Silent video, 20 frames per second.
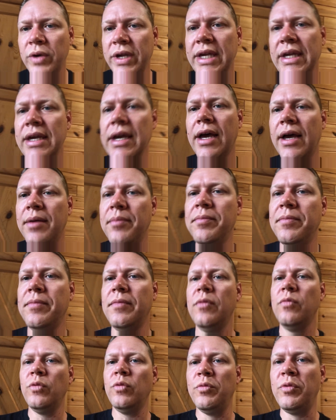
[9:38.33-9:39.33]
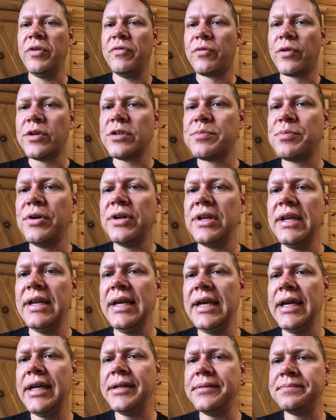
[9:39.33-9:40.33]
we first put it
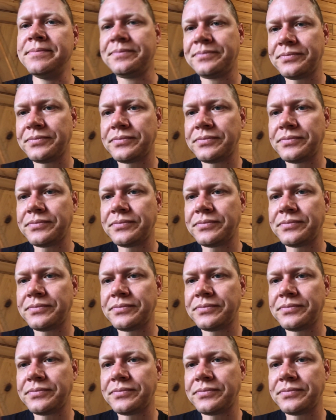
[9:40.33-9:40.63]
in,